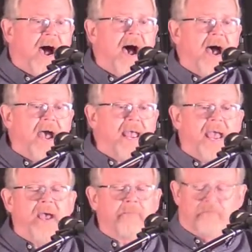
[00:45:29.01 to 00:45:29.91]
I
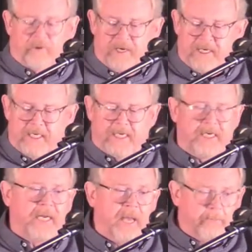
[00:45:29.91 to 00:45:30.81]
am
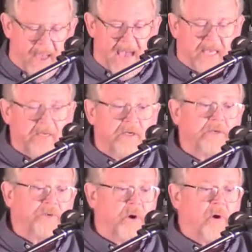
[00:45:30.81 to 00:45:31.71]
free, back in
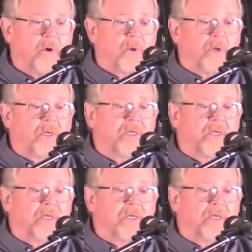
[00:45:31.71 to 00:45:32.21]
control.